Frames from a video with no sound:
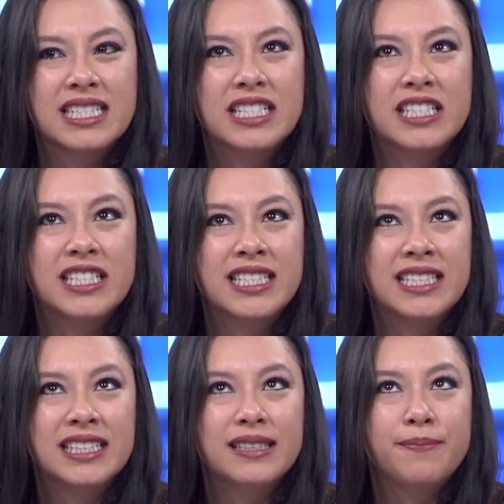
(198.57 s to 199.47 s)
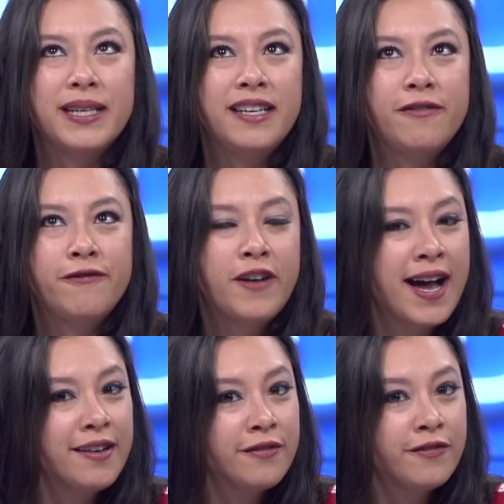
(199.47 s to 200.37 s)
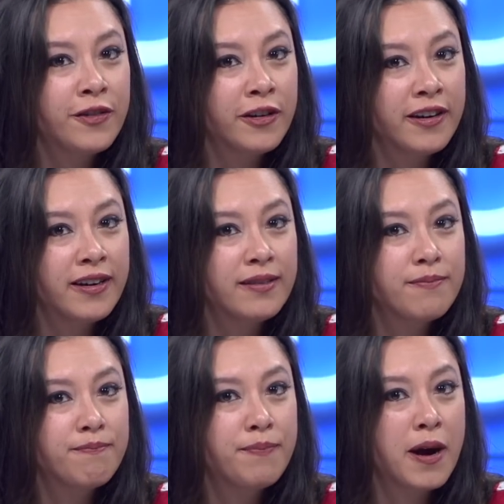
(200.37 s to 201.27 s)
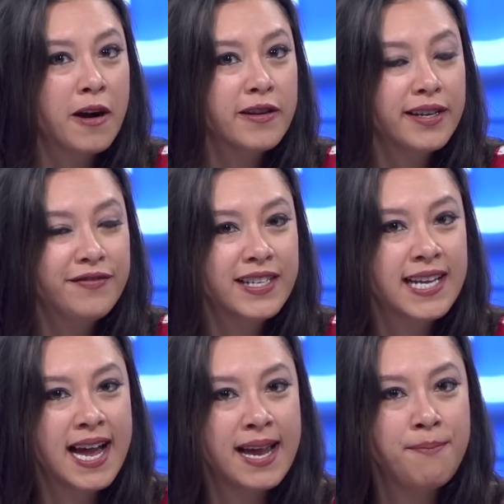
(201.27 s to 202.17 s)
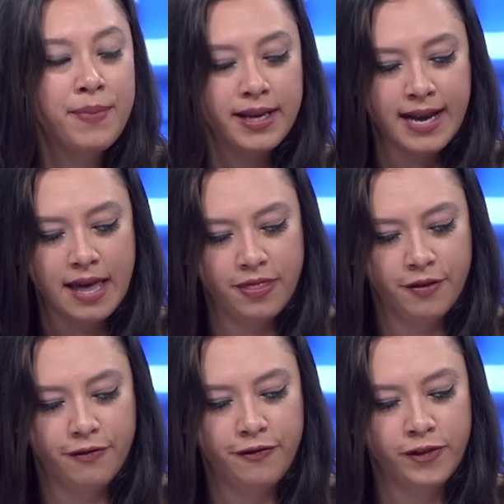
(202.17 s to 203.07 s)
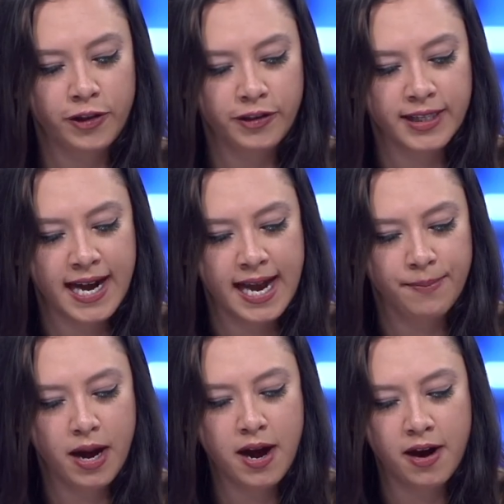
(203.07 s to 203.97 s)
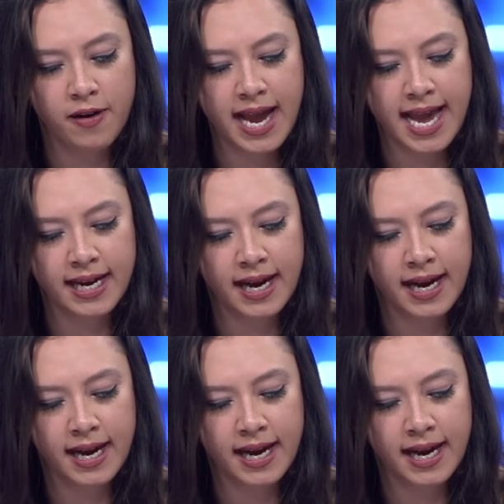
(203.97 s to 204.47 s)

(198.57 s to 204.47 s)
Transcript: could be fun for part of the time, but not the full time. Oh, and